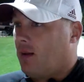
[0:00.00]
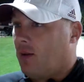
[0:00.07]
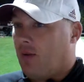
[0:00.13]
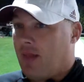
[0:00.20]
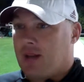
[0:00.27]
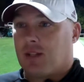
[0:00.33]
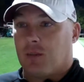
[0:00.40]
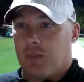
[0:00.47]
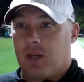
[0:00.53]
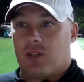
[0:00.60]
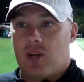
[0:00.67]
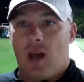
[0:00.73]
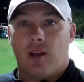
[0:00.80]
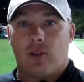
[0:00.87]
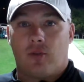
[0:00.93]
you know, that's the big
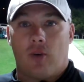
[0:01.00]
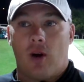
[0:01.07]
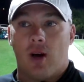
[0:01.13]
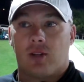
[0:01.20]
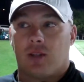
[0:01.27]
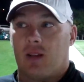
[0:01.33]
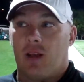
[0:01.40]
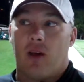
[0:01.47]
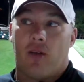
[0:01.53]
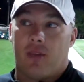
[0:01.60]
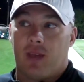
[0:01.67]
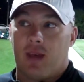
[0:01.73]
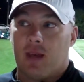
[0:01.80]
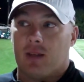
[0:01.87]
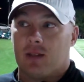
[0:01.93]
challenge for us. And the other
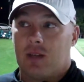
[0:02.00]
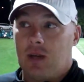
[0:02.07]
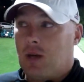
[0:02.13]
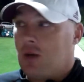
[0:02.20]
thing is